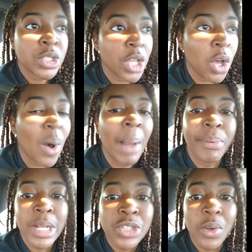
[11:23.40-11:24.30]
So I'm
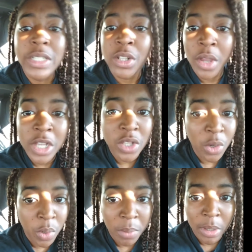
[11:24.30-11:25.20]
pretty sure his lawyers
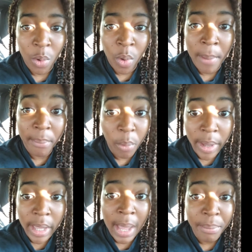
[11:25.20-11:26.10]
are going to be on
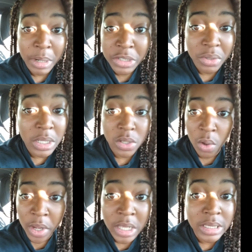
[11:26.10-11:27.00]
point. I'm pretty sure his
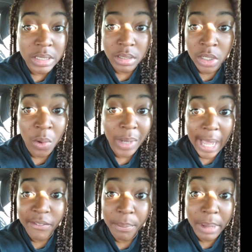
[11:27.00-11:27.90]
lawyers, you know,
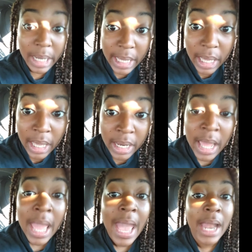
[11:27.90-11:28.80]
have a plan,
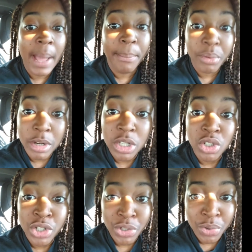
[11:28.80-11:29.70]
and I'm pretty
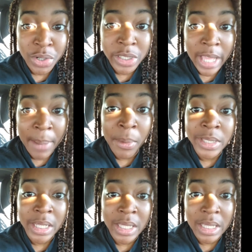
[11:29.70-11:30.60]
sure that
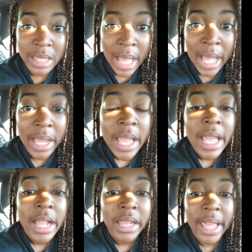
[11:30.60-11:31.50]
most likely than not,
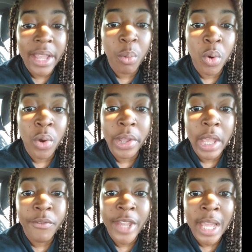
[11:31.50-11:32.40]
they will
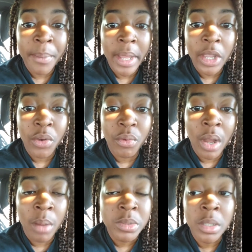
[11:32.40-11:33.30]
give him a
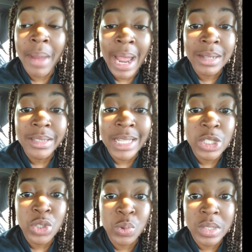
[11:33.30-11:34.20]
um, some
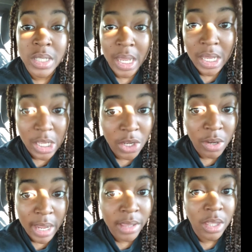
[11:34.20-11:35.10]
access to stay
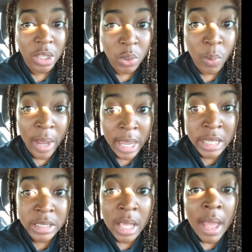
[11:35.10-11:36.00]
here in the
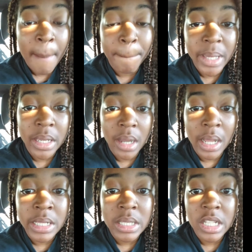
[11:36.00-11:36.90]
U.S.
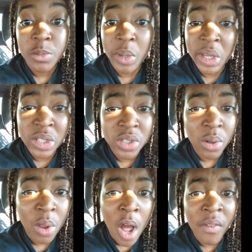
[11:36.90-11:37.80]
because he's been here
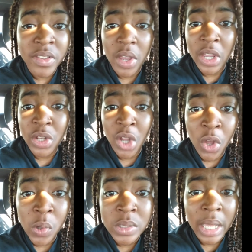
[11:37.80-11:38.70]
so long. That's all he
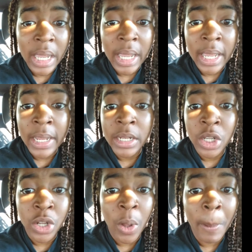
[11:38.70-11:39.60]
knows, and
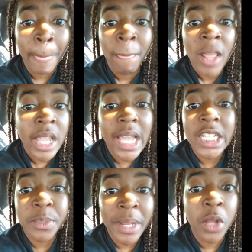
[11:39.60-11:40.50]
you know he
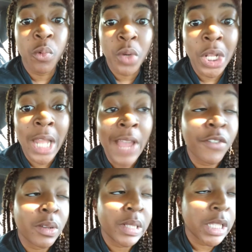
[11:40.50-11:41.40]
has made a real life
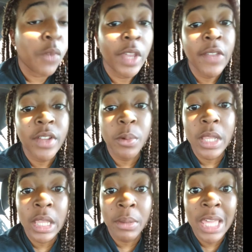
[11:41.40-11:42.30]
for himself. Even
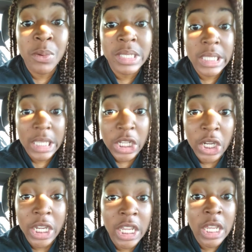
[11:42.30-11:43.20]
when he, he was
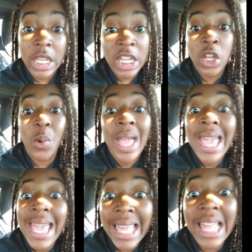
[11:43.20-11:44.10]
here, he you know
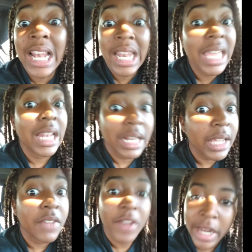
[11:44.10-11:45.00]
he did
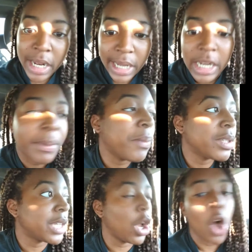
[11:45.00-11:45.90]
live in Atlanta. People
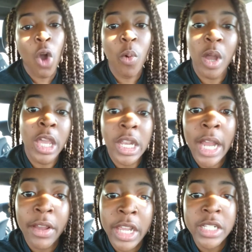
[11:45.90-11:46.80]
are saying, "Oh well, he
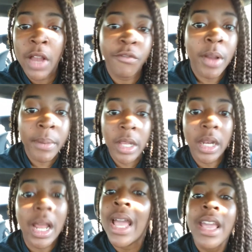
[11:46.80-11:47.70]
not he's not from here."
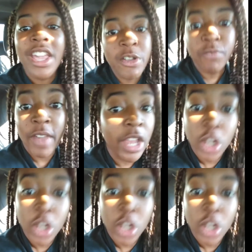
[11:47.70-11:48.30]
He was fake.